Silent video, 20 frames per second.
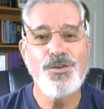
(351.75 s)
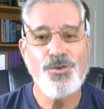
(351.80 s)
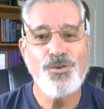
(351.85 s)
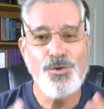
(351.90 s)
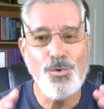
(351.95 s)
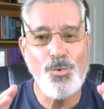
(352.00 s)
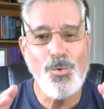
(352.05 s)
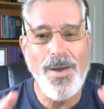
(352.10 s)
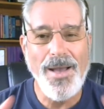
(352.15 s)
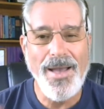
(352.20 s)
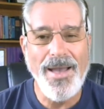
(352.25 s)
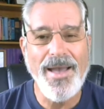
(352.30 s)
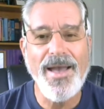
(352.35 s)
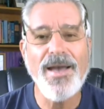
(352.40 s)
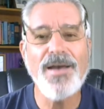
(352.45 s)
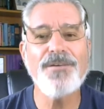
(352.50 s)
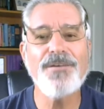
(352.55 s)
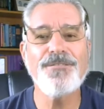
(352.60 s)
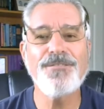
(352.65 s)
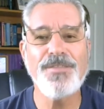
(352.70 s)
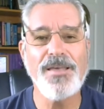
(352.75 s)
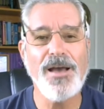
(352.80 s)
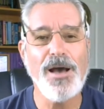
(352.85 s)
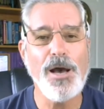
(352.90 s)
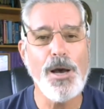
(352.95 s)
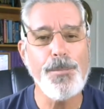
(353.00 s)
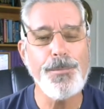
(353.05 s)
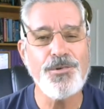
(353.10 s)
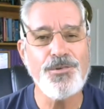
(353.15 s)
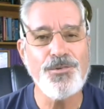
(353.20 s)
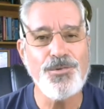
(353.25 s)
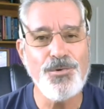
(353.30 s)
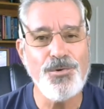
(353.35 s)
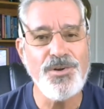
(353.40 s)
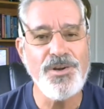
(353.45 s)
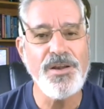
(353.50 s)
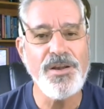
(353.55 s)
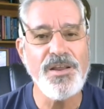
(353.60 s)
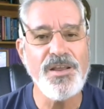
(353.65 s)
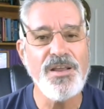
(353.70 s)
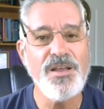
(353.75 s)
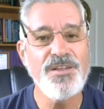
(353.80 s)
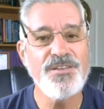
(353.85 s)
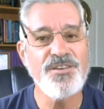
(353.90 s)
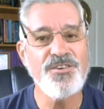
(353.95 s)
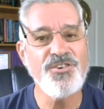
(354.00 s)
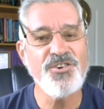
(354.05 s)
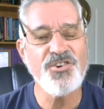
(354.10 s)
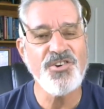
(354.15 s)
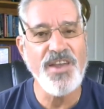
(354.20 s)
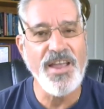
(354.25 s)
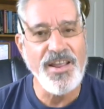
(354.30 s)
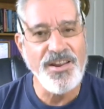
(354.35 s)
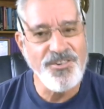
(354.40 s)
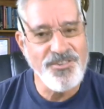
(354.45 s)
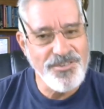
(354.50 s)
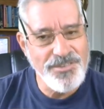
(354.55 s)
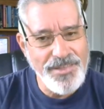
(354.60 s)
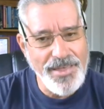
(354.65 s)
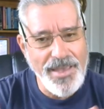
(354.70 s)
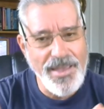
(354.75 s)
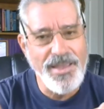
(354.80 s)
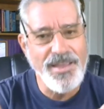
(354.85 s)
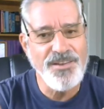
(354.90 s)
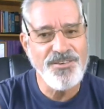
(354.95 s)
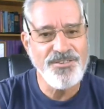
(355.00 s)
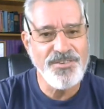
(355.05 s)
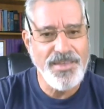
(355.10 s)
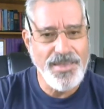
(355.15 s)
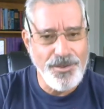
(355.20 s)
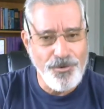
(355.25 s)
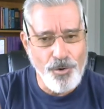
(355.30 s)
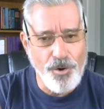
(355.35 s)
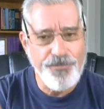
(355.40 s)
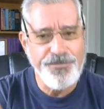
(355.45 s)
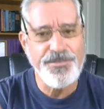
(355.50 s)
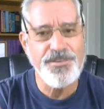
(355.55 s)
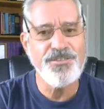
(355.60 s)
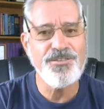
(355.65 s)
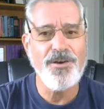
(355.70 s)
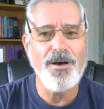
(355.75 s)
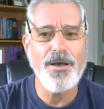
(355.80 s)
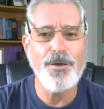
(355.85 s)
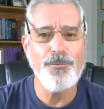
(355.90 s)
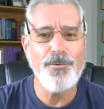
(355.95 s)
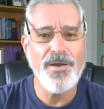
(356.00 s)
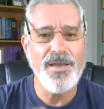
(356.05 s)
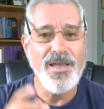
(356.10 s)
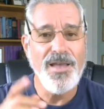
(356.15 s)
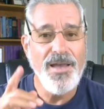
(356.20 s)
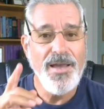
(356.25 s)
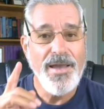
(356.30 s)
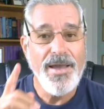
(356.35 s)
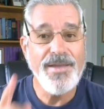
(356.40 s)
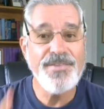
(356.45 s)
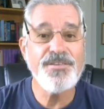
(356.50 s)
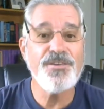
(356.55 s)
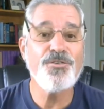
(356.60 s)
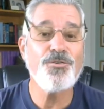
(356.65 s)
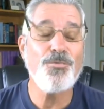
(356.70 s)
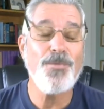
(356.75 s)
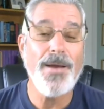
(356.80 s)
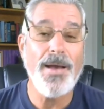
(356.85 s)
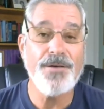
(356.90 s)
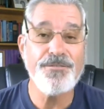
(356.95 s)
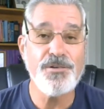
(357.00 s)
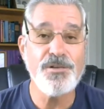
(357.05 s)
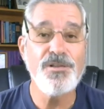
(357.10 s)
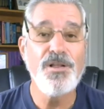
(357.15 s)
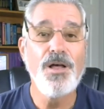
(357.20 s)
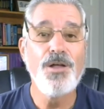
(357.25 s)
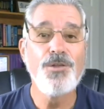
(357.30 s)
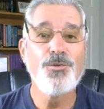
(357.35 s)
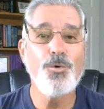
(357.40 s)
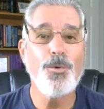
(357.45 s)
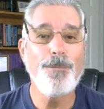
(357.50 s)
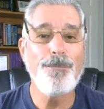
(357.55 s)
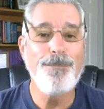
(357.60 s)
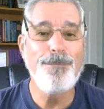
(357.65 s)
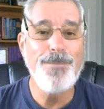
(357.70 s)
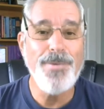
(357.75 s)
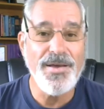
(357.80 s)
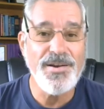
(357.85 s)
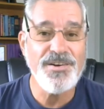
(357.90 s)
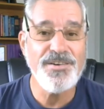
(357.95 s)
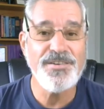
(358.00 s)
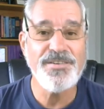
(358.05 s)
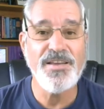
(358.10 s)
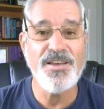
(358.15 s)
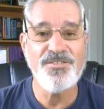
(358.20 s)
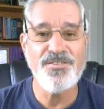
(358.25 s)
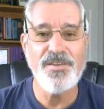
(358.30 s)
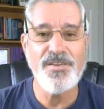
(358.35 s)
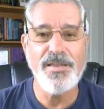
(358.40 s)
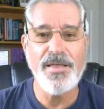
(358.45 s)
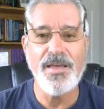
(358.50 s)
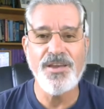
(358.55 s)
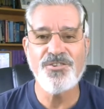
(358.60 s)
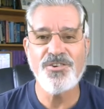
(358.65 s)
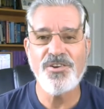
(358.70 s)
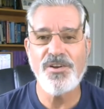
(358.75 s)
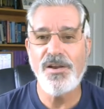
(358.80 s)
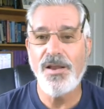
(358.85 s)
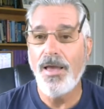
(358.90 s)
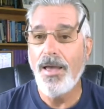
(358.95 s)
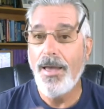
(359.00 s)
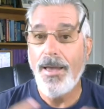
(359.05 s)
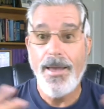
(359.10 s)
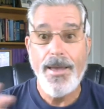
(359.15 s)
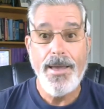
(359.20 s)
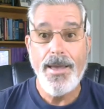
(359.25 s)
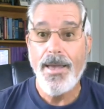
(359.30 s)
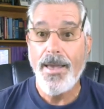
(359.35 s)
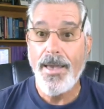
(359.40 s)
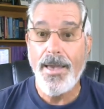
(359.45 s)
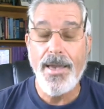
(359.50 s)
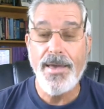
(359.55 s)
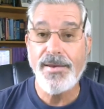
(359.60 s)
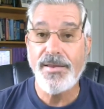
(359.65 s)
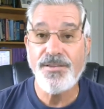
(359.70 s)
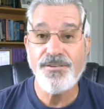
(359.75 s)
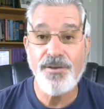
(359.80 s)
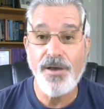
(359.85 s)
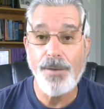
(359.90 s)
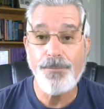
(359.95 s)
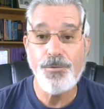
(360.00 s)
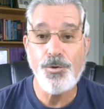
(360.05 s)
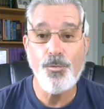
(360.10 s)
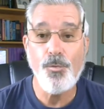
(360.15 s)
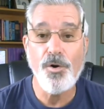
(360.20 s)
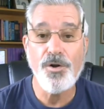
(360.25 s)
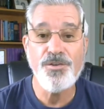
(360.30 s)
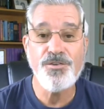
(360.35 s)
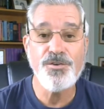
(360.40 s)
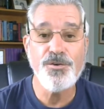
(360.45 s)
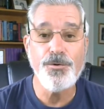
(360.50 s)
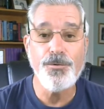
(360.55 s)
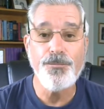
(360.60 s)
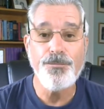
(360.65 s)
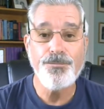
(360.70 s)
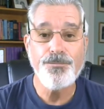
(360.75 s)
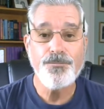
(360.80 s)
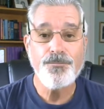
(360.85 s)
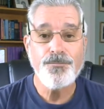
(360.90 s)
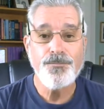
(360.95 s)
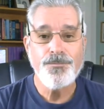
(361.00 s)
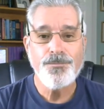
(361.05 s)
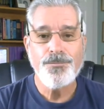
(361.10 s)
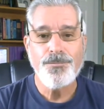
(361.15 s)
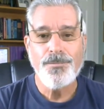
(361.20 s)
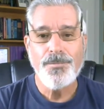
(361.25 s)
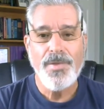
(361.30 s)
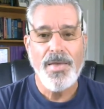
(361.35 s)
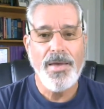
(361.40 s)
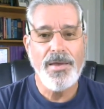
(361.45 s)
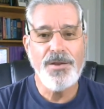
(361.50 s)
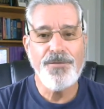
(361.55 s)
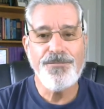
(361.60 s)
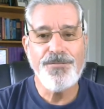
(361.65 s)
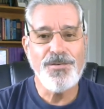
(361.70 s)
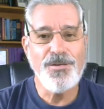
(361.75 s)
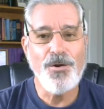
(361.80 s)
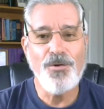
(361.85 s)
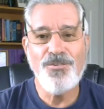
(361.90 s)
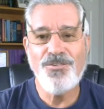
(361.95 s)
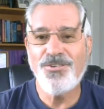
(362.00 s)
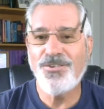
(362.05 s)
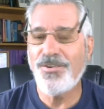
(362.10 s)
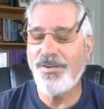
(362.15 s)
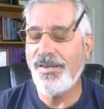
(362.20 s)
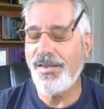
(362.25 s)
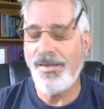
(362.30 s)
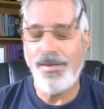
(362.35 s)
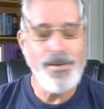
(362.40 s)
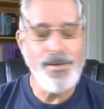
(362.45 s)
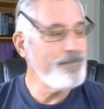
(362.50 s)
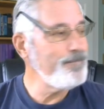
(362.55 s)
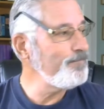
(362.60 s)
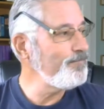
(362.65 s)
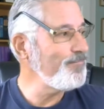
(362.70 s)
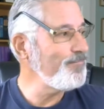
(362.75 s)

You have the opportunity to change lanes, to get off this highway, and to travel to a better destination anytime you want to. And if you don't see